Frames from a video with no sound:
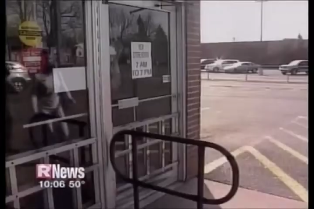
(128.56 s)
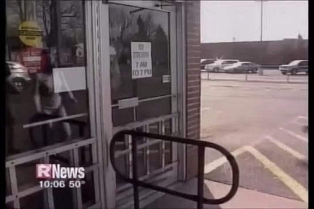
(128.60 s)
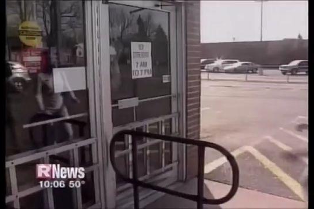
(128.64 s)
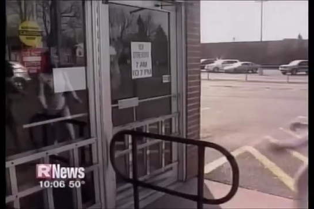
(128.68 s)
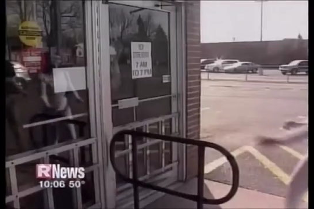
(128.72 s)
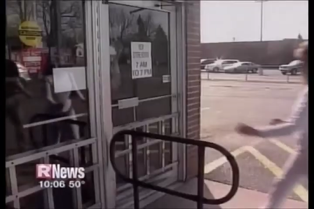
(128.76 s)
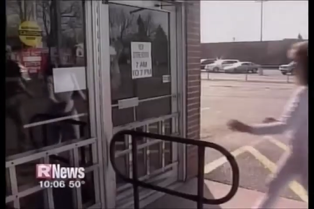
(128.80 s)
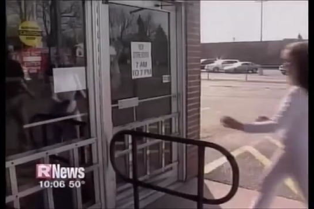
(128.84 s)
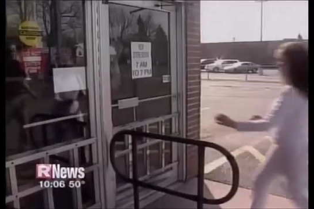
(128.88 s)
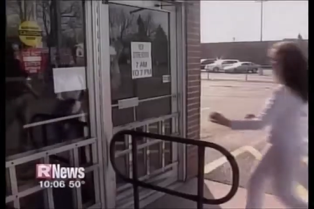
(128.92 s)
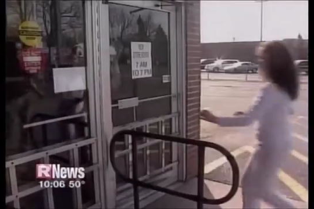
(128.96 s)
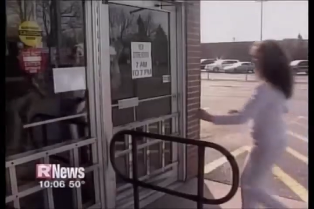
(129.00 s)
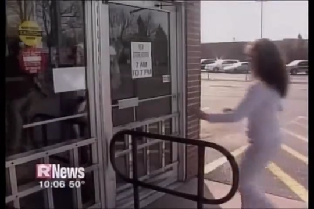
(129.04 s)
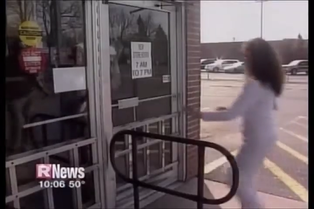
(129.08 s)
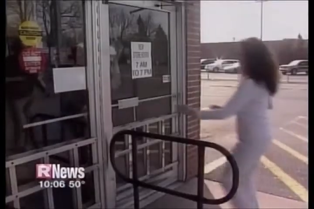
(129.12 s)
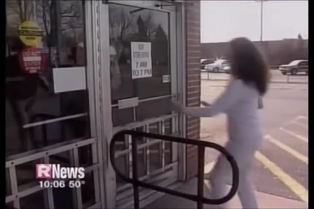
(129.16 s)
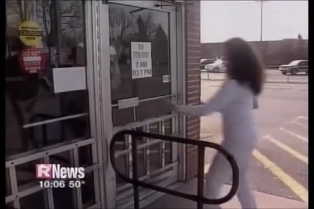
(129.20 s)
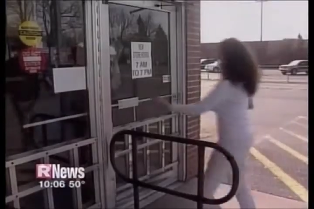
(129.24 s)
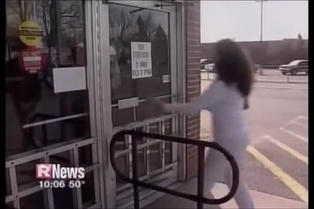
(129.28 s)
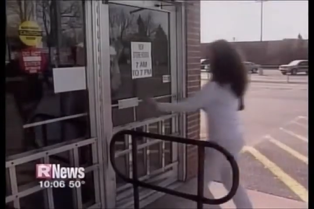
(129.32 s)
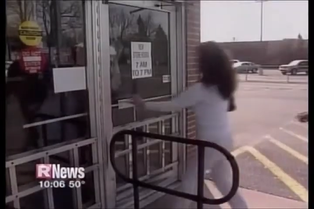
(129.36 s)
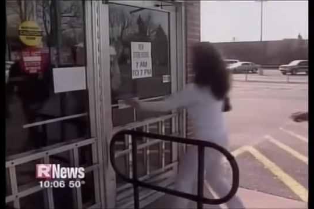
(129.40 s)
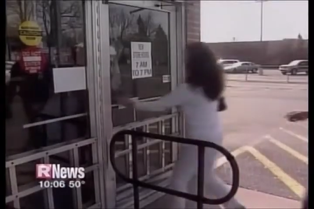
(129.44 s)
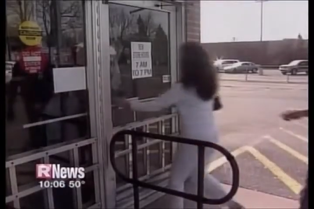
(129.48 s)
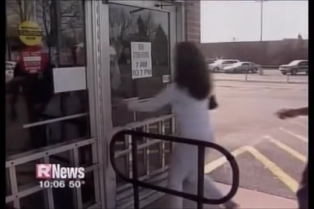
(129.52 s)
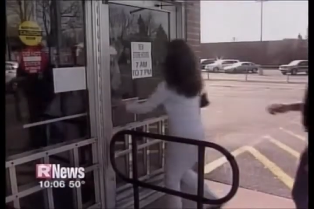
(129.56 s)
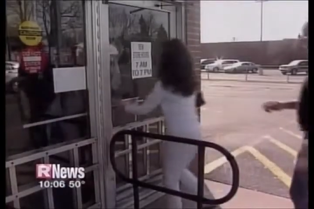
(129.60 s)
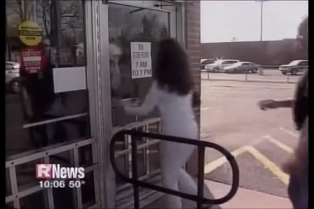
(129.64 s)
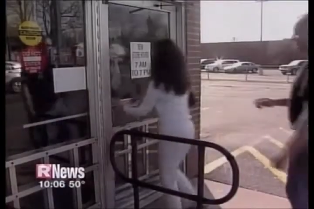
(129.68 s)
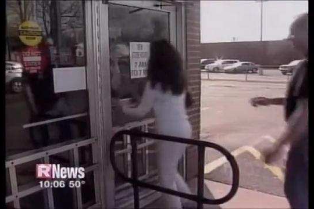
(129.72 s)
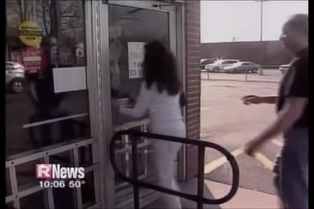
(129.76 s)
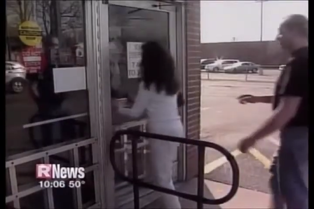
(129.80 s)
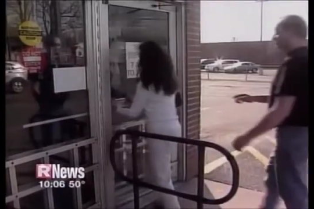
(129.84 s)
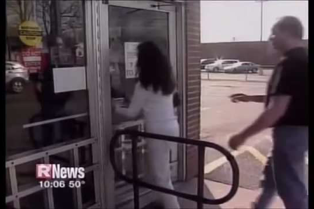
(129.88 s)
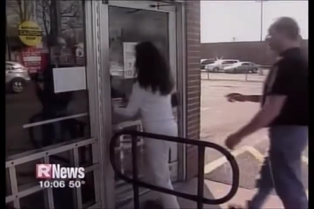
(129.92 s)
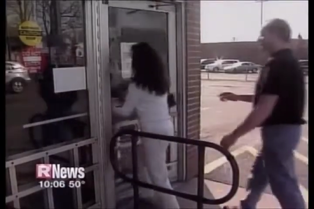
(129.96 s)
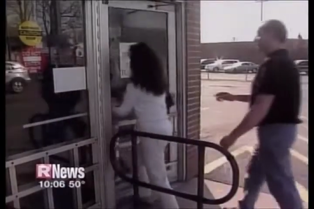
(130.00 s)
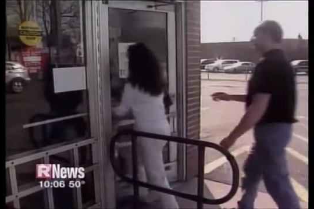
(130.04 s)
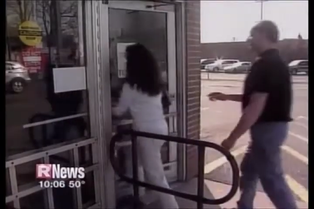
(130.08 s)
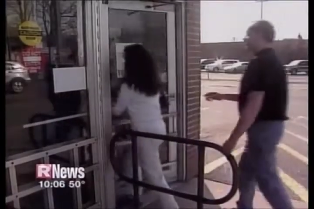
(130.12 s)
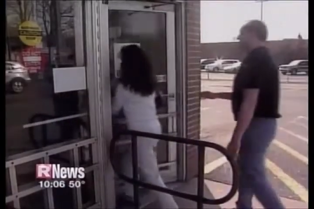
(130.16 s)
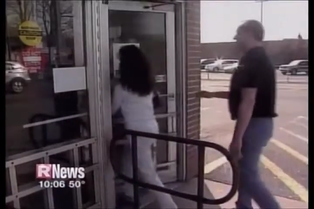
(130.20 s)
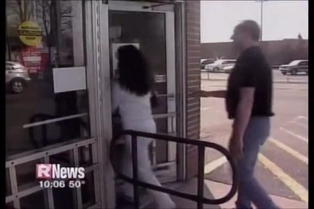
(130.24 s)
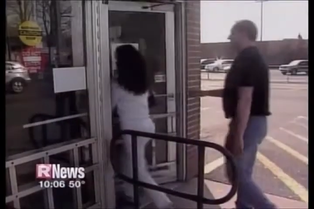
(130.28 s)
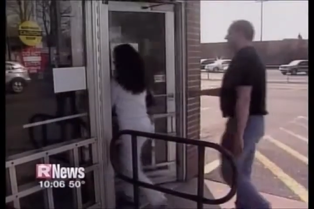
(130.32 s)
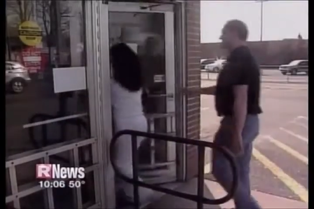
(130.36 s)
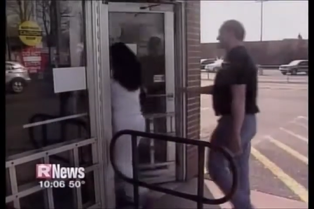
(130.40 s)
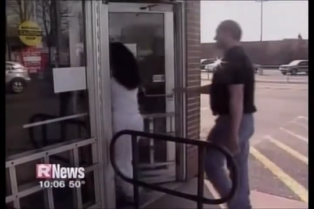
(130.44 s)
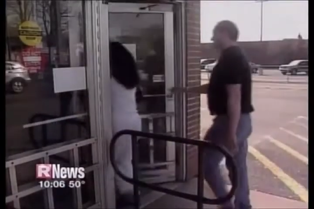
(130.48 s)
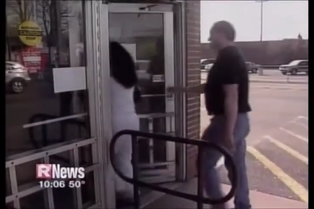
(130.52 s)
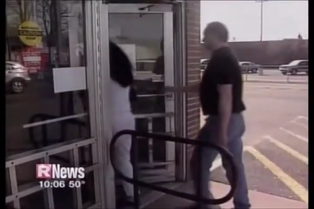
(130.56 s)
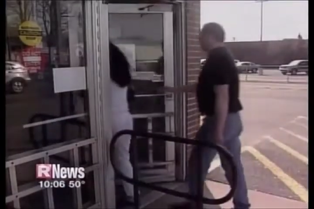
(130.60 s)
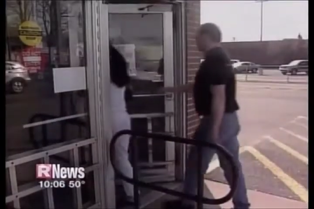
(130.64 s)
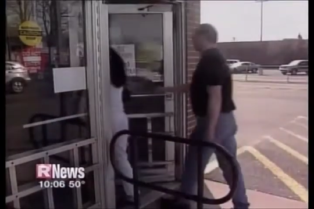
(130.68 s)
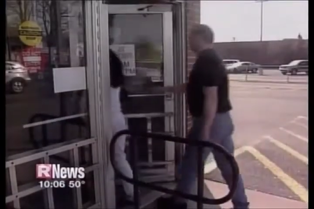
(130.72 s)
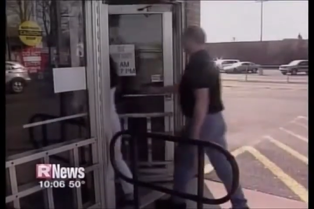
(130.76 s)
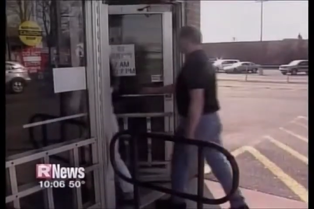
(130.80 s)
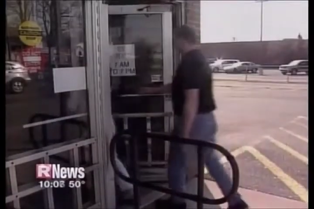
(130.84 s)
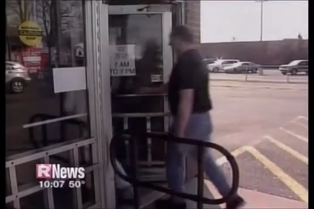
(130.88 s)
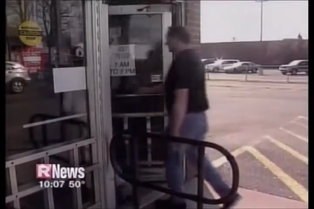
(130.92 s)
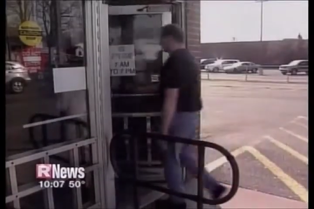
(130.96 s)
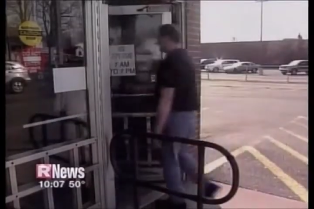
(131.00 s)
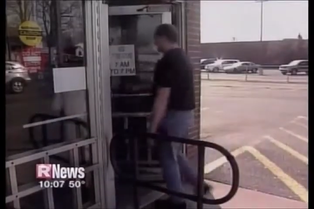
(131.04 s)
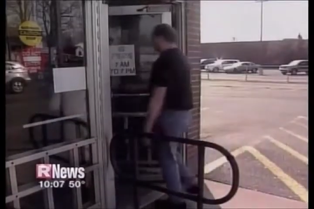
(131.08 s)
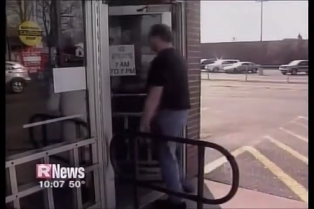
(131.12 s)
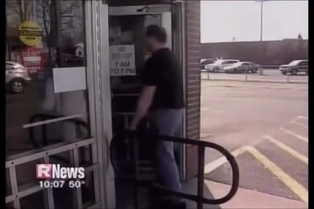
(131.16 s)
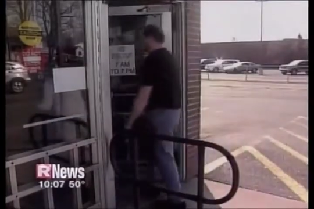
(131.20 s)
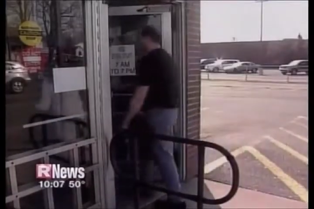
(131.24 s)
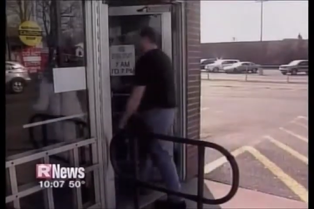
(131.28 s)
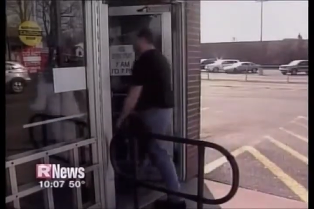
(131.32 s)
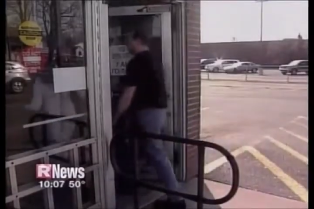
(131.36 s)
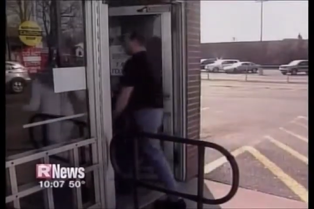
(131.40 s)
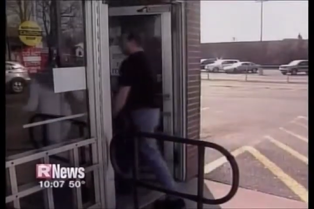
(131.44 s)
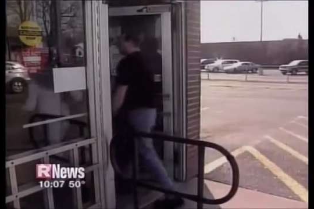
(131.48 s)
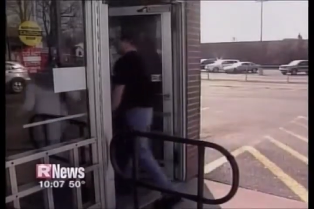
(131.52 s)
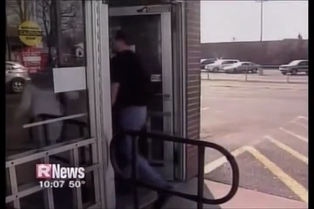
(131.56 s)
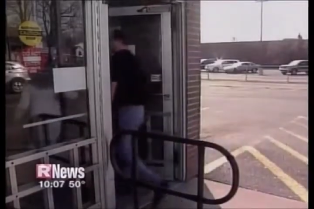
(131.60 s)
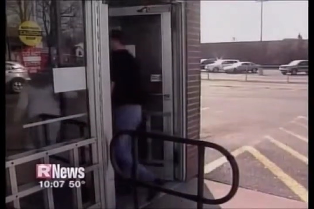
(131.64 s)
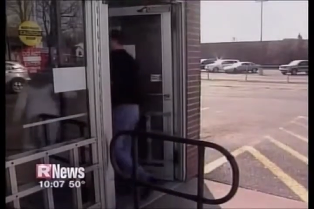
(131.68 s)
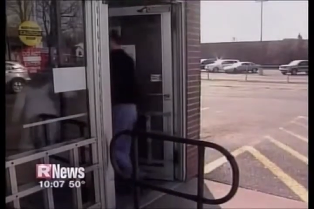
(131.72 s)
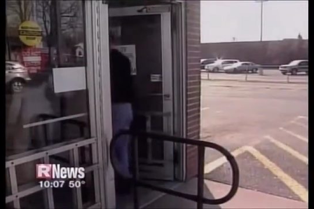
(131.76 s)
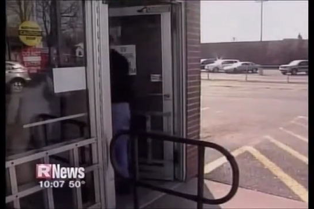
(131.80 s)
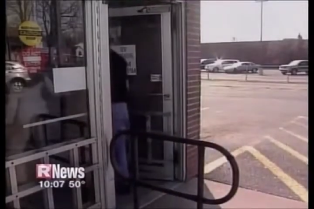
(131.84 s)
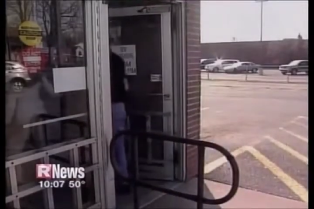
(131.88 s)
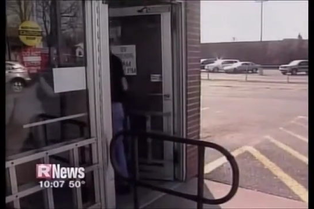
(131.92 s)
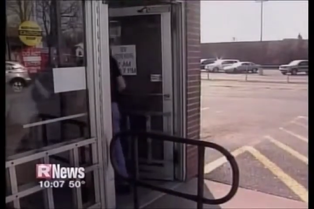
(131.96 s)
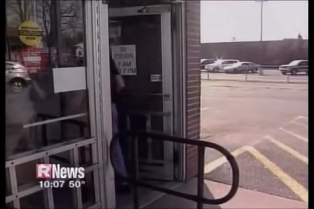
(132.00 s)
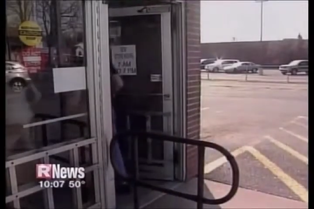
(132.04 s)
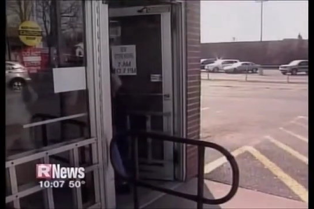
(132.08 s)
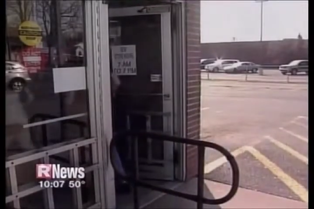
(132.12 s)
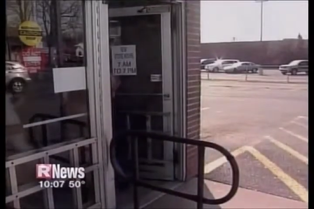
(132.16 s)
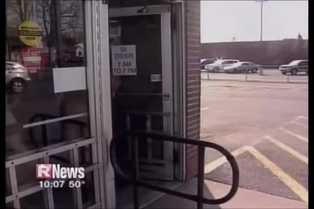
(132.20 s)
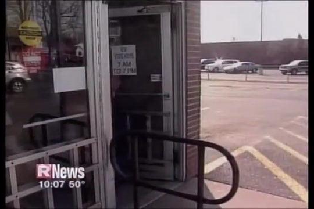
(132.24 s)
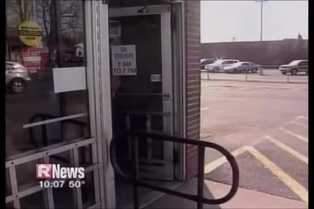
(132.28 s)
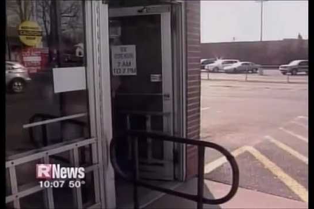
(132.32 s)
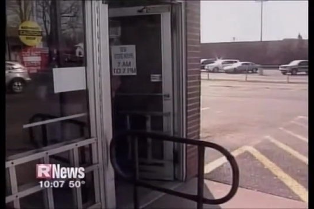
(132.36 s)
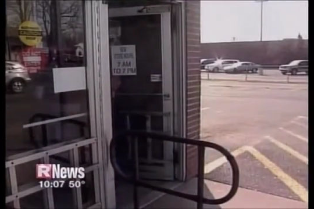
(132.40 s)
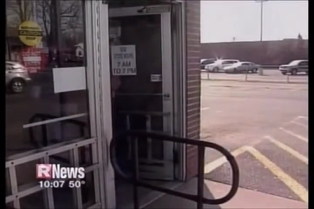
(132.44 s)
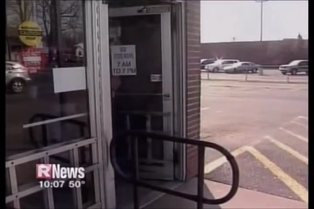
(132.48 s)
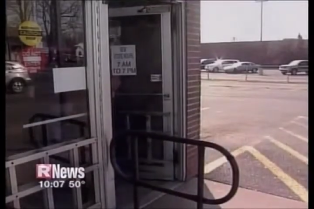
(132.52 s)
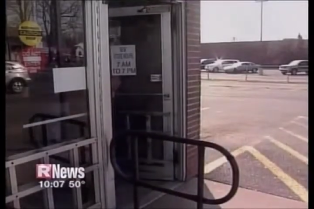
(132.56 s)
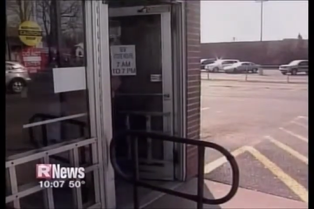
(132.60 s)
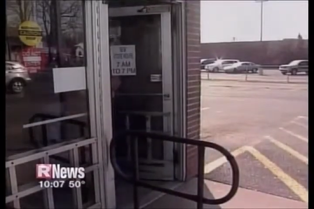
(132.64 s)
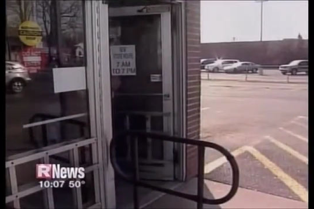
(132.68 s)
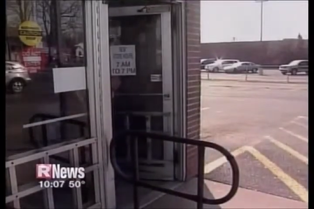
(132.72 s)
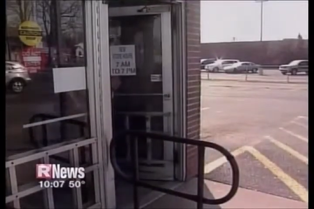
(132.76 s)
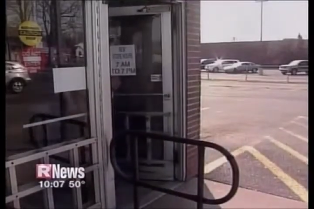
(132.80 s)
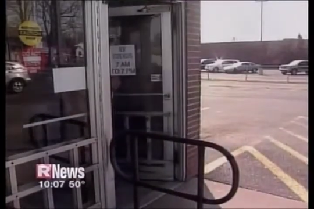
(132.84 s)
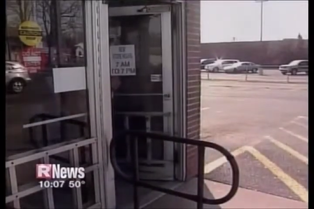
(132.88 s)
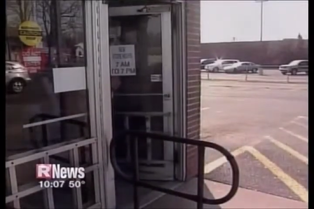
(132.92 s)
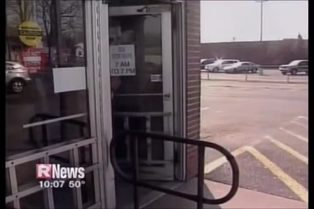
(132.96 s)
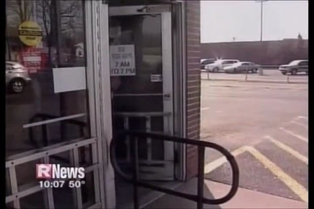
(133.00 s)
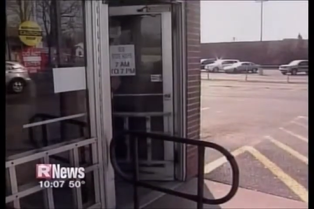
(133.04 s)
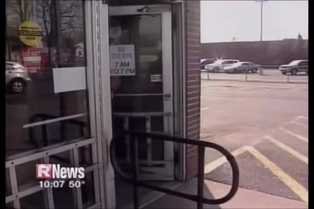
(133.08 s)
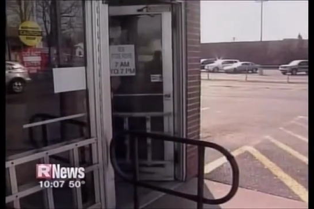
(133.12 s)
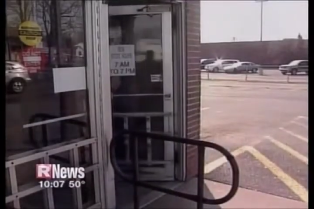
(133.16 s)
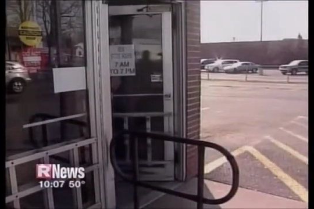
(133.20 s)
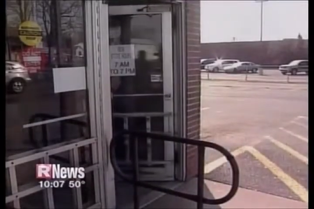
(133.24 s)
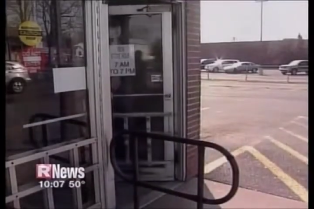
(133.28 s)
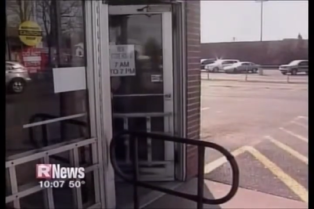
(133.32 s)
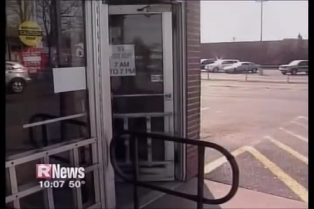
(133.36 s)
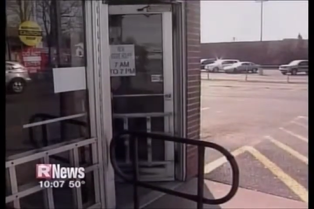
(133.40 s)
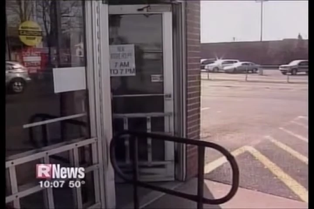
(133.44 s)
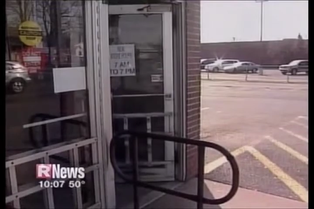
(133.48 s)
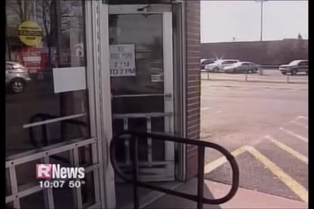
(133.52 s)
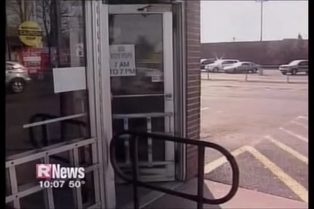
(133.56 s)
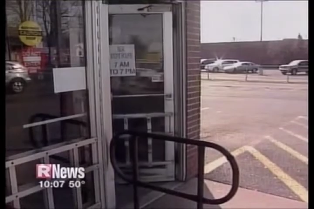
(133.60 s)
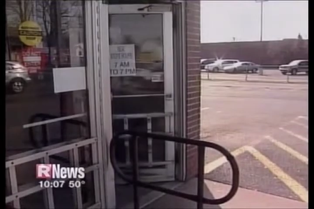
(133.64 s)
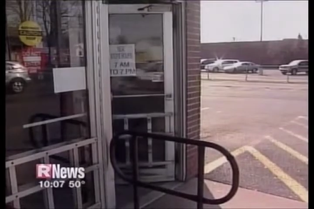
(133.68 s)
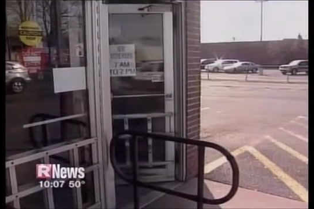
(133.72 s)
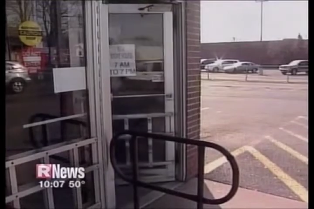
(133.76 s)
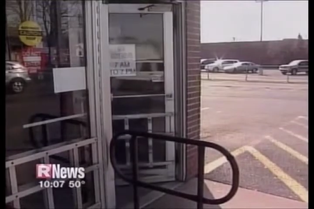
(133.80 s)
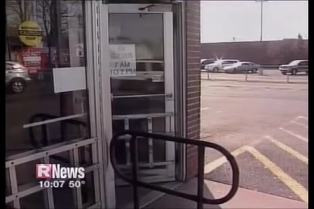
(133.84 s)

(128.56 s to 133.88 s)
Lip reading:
(no speaker visible)